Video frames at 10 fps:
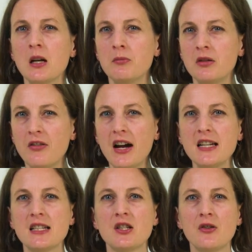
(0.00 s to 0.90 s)

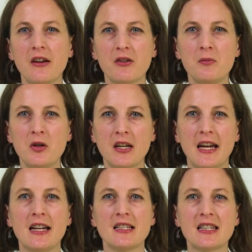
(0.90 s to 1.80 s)
Provided you have
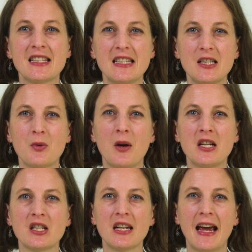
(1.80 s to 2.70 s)
communicated the
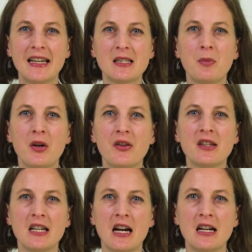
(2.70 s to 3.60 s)
situation as per the
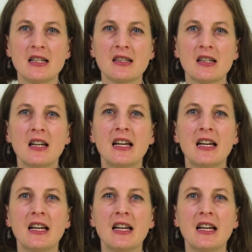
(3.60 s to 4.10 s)
task